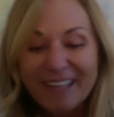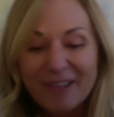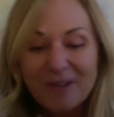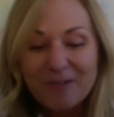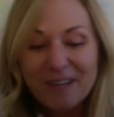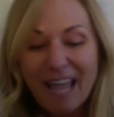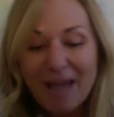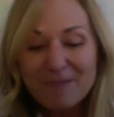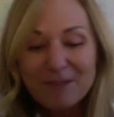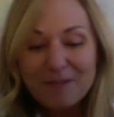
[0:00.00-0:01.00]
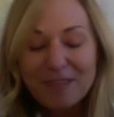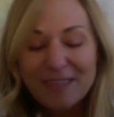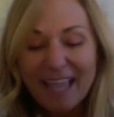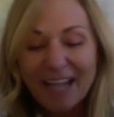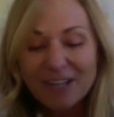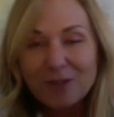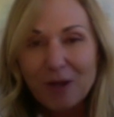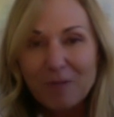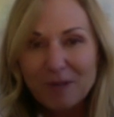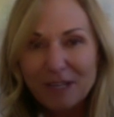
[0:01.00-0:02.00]
what happened with the actual
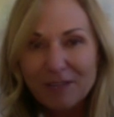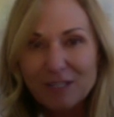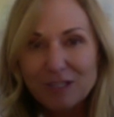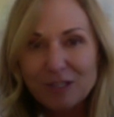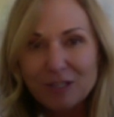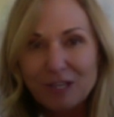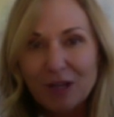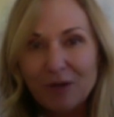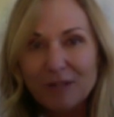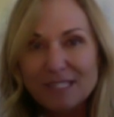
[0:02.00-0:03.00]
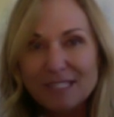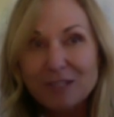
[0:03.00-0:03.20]
opening of the studio was in